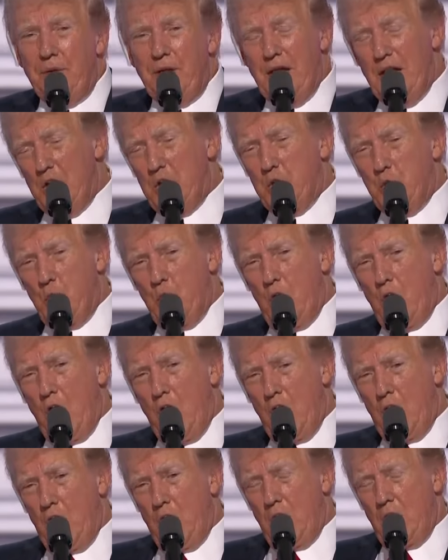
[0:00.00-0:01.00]
into
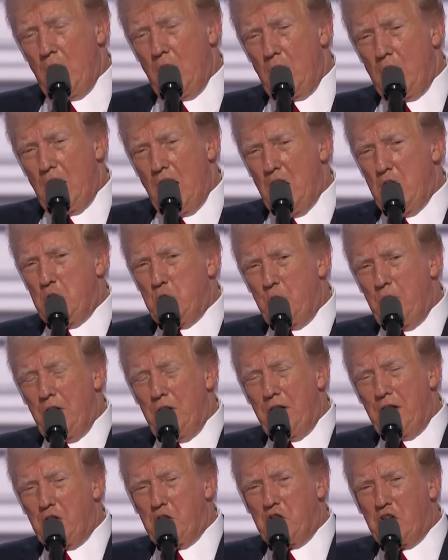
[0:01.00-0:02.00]
our country
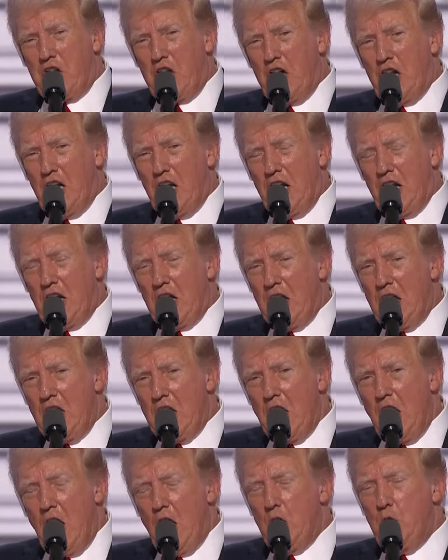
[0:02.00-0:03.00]
that's killing
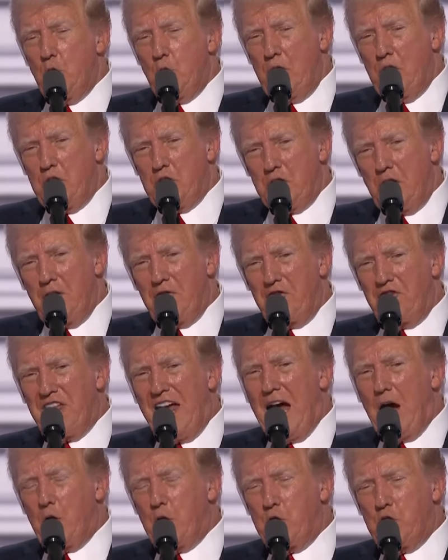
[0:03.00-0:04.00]
hundreds of
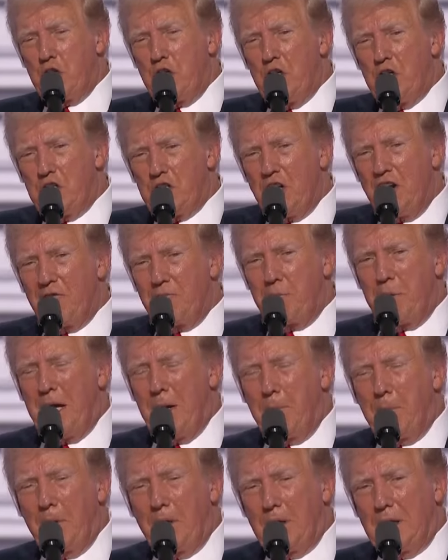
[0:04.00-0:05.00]
thousands of
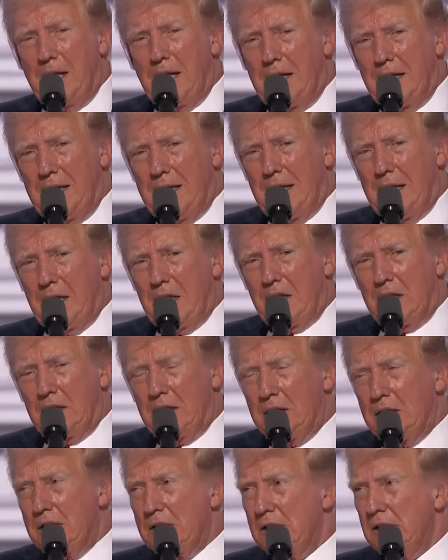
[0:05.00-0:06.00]
people a year.